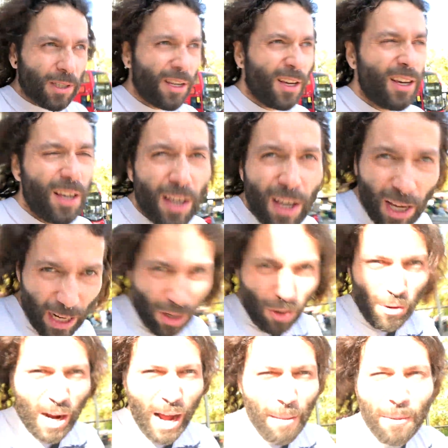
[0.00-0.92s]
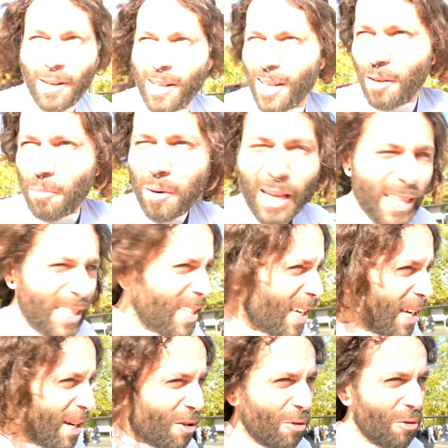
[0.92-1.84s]
and it all happened in a place
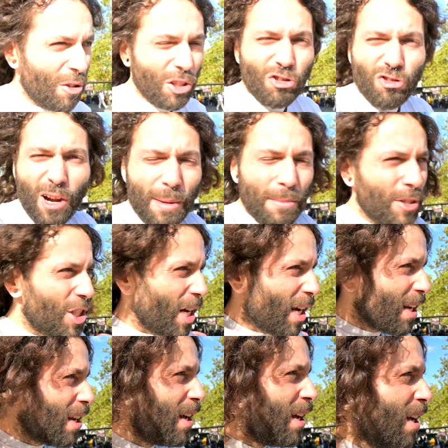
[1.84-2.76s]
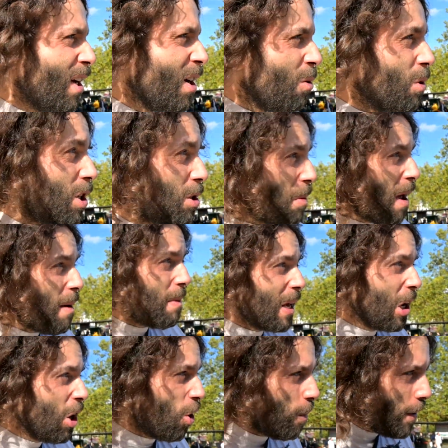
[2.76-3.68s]
here called the Tramshed, which
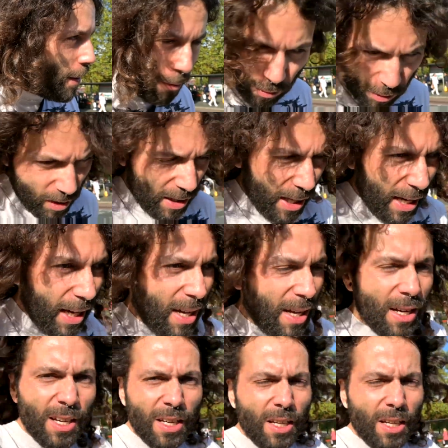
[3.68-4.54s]
maybe a lot of people today